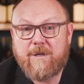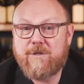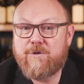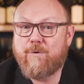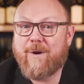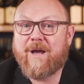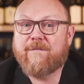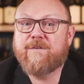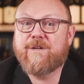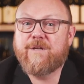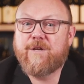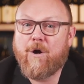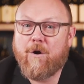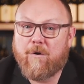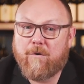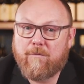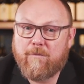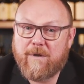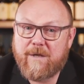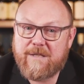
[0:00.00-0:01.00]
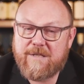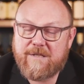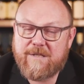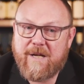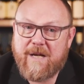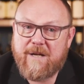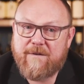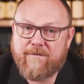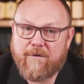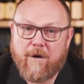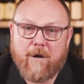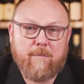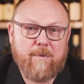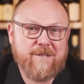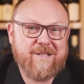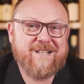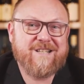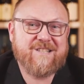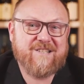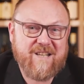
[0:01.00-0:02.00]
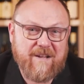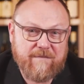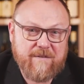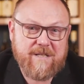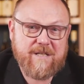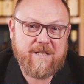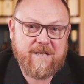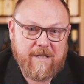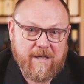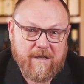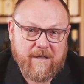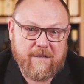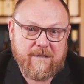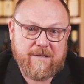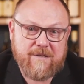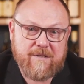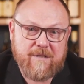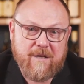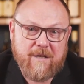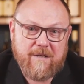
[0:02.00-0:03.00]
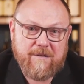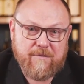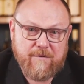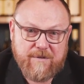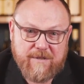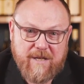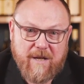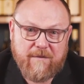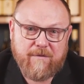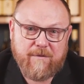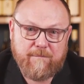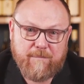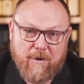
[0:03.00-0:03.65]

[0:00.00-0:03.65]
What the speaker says: to Avignon, where it stayed for almost 70 years through seven